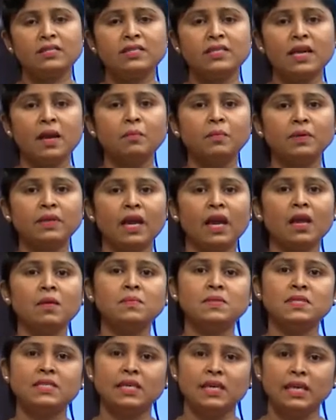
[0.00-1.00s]

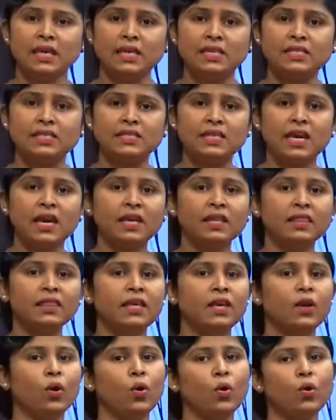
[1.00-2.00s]
sometimes inside
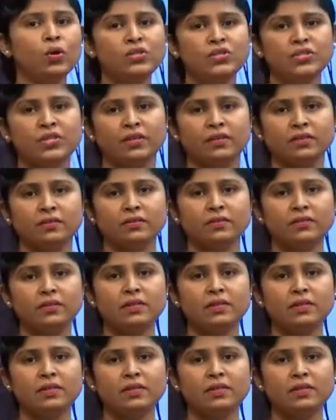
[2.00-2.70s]
the ocean.